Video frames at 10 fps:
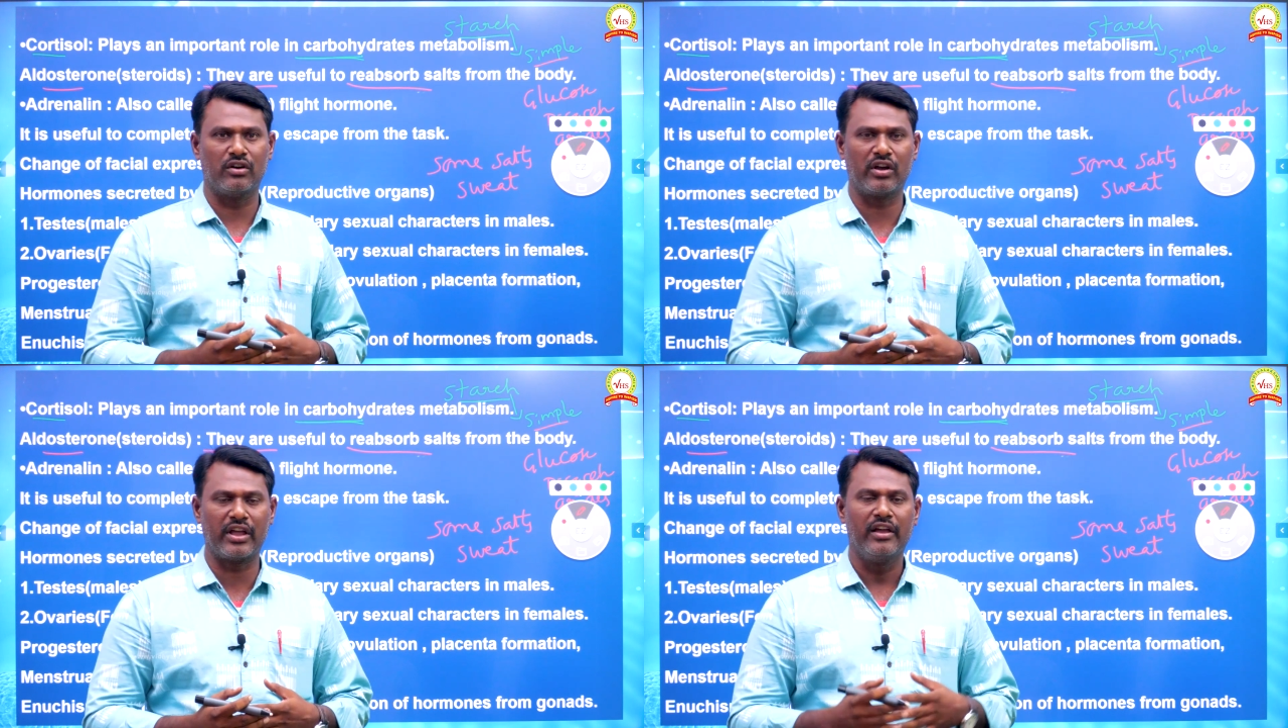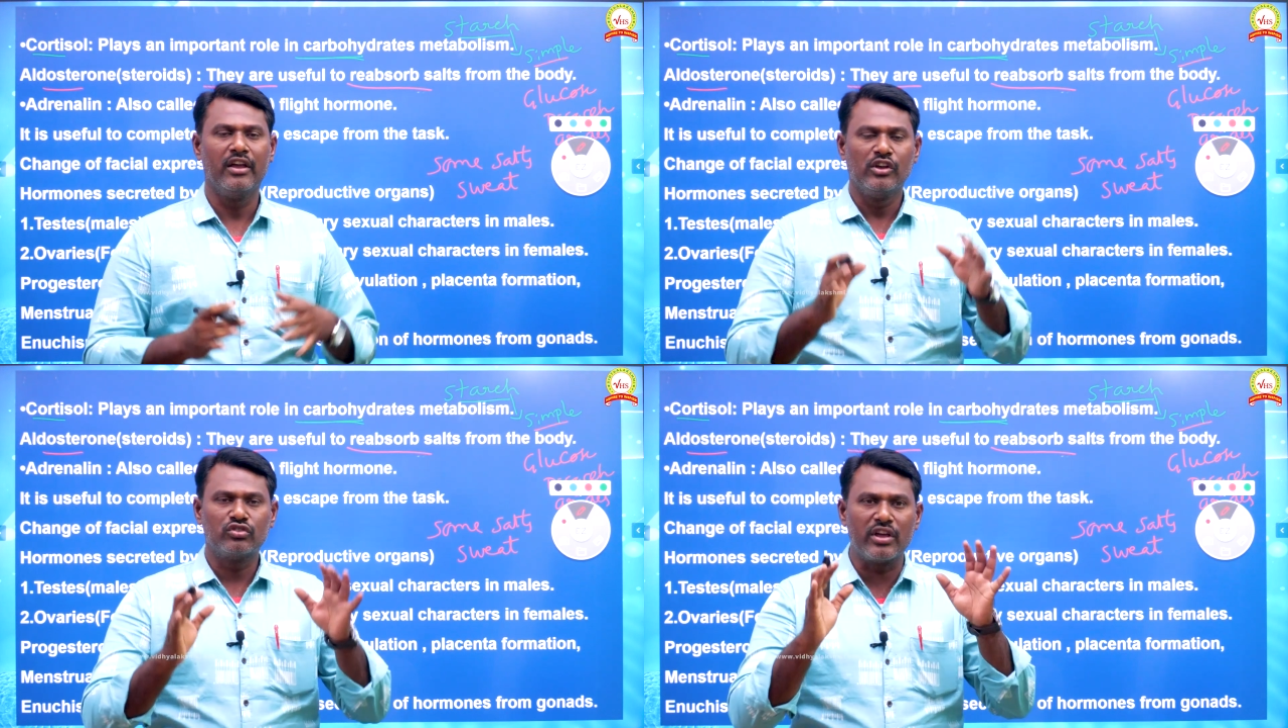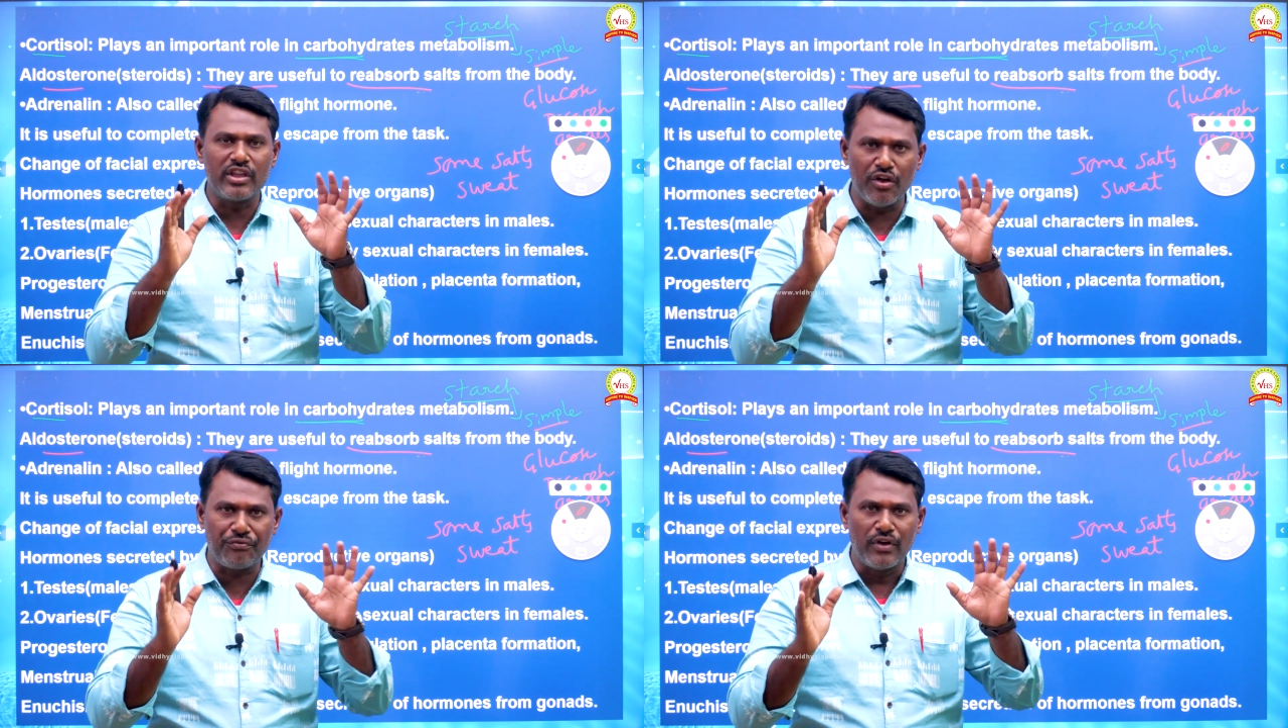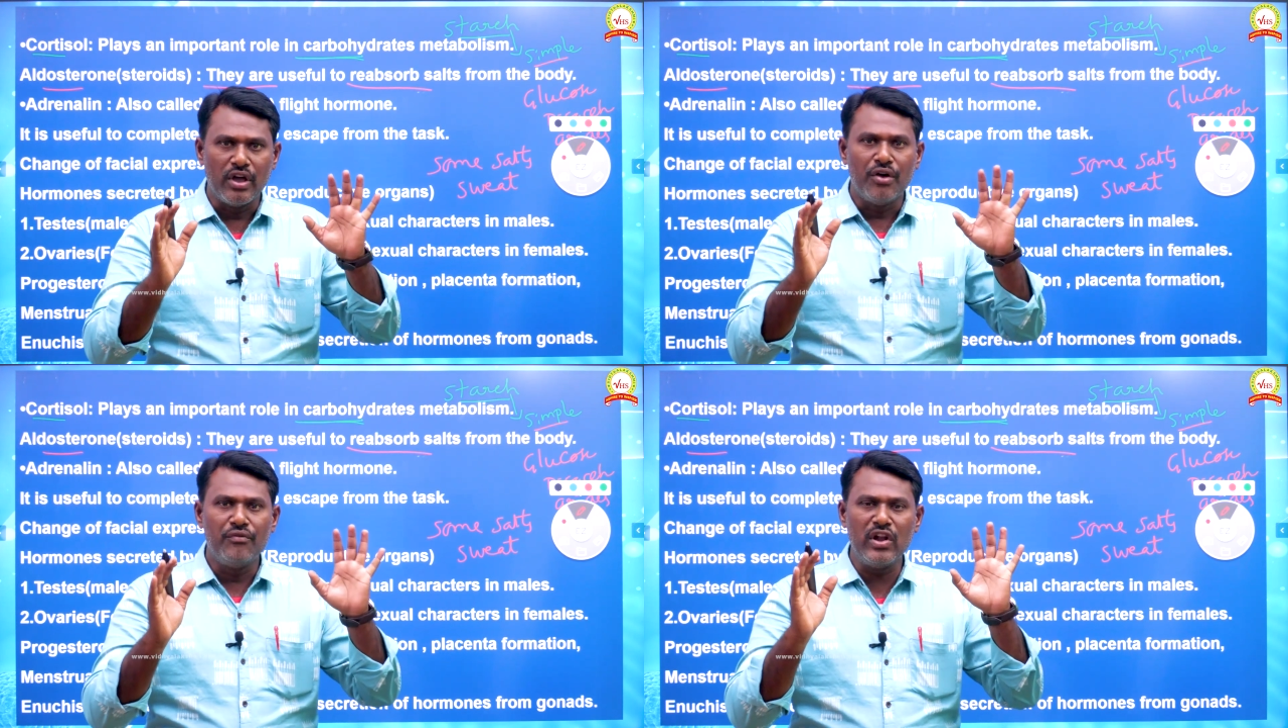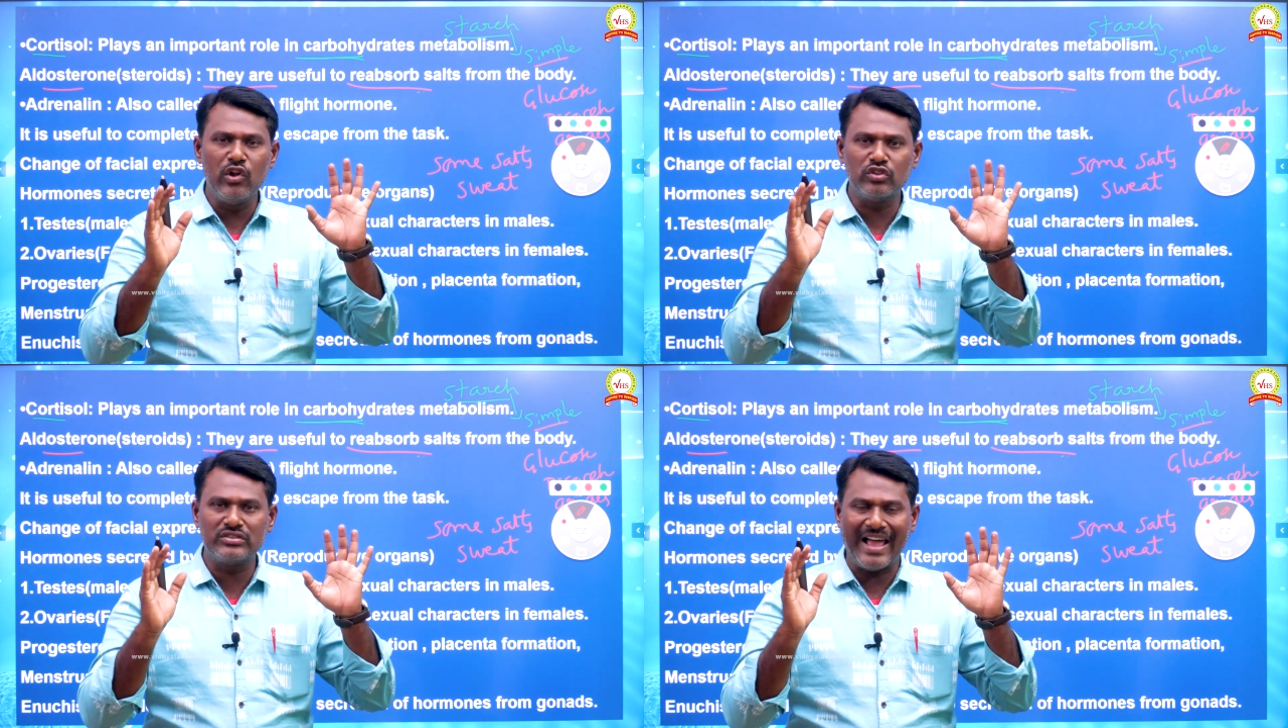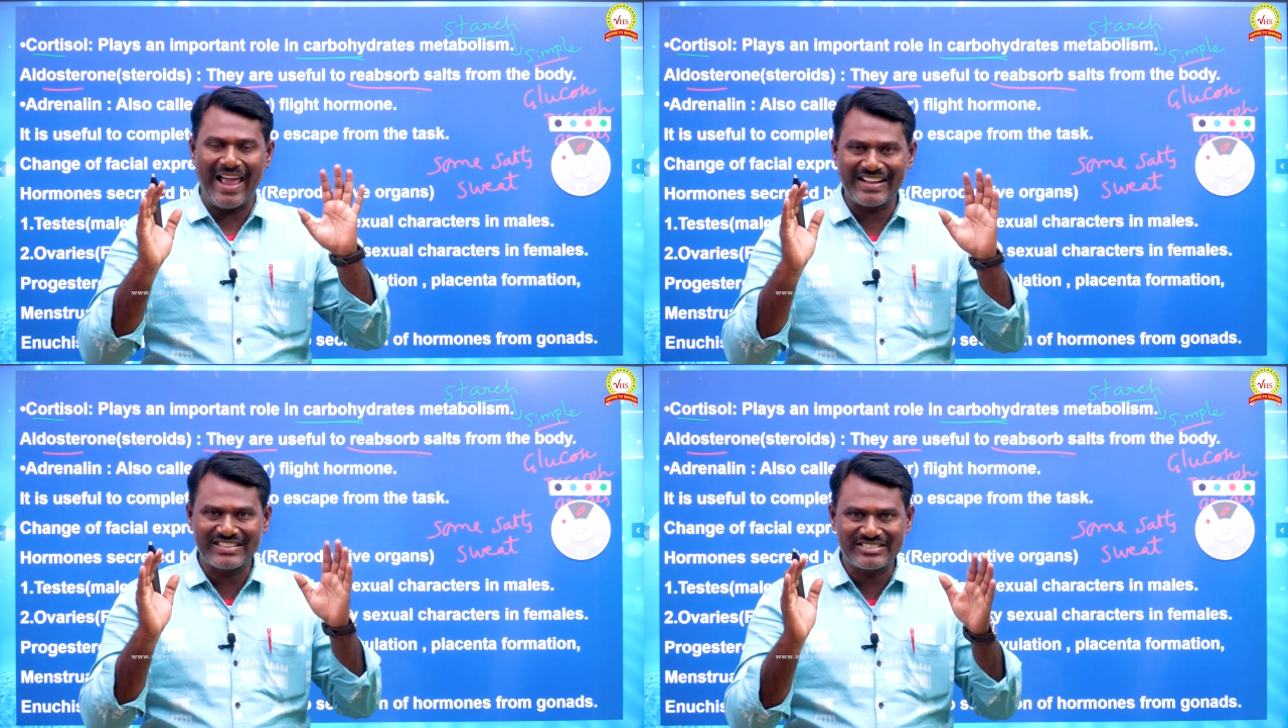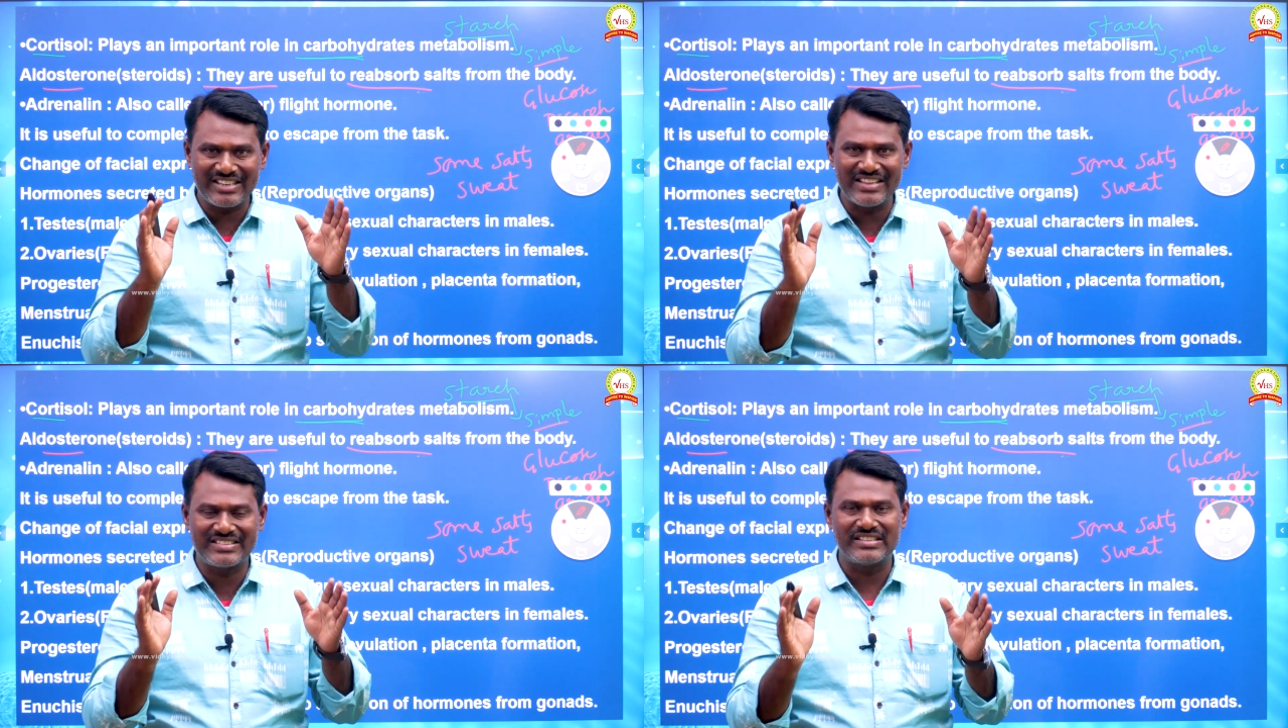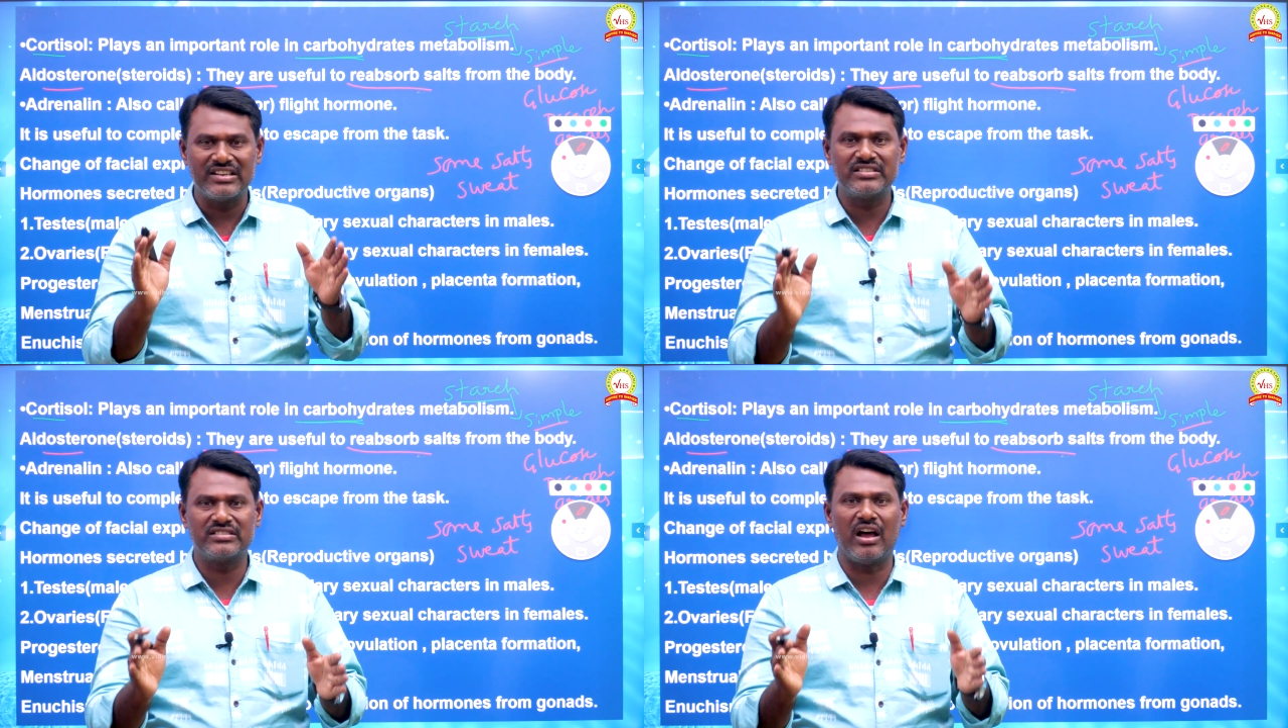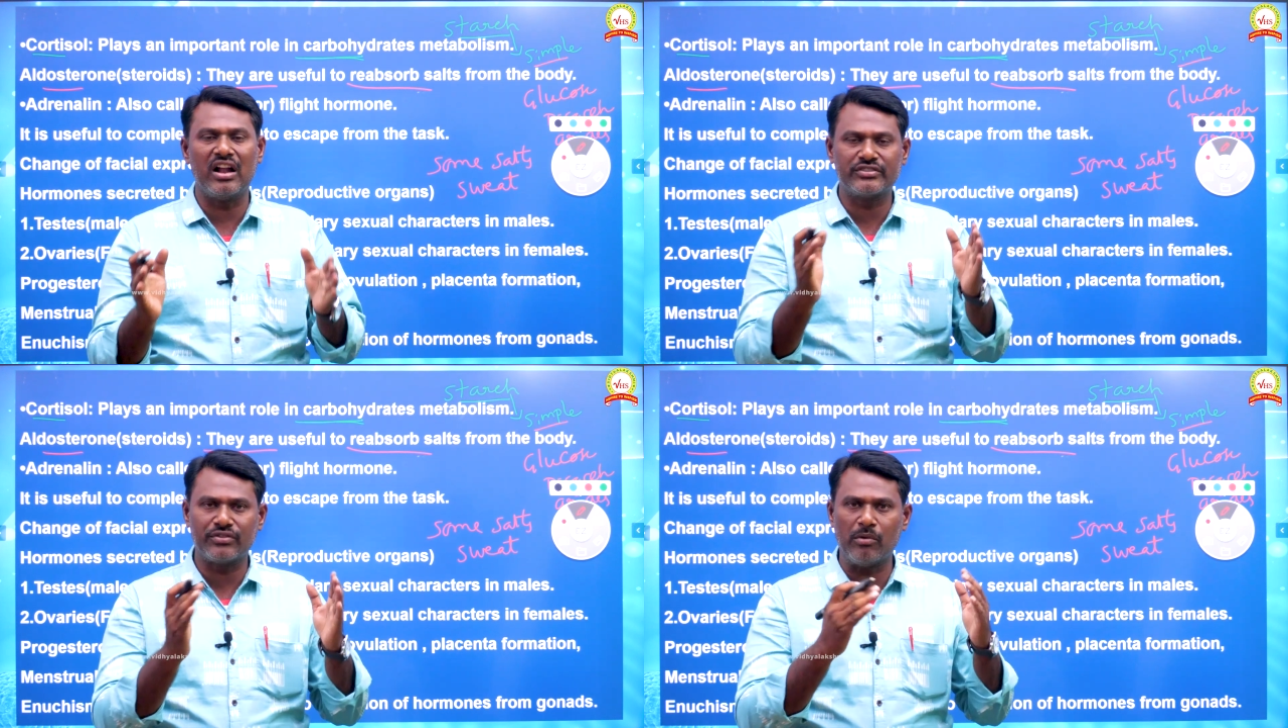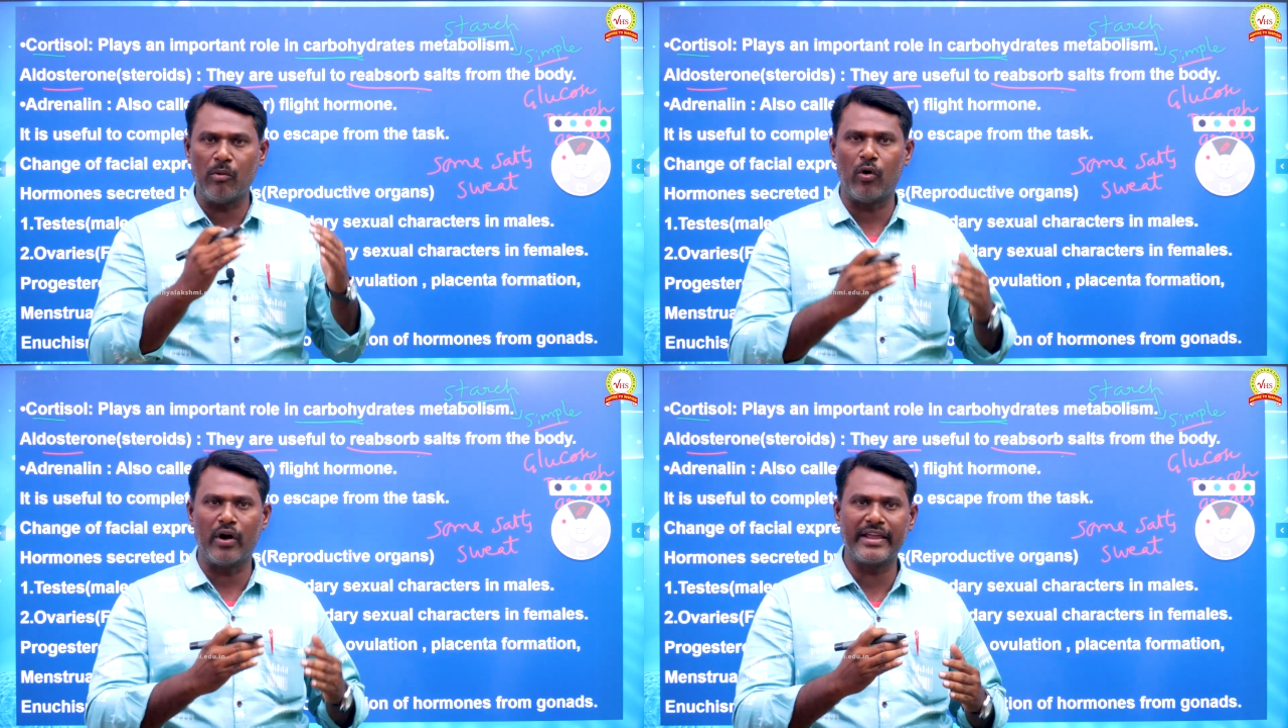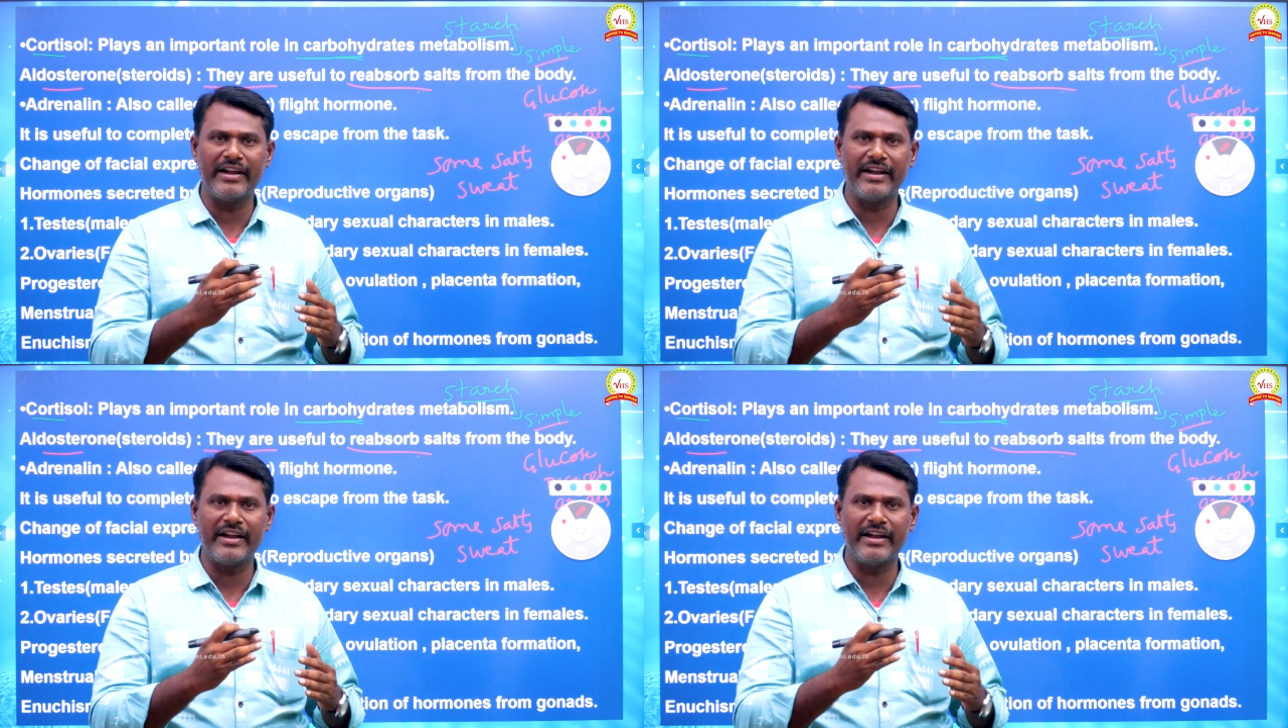Okay, so if we lose the excess salts from our body,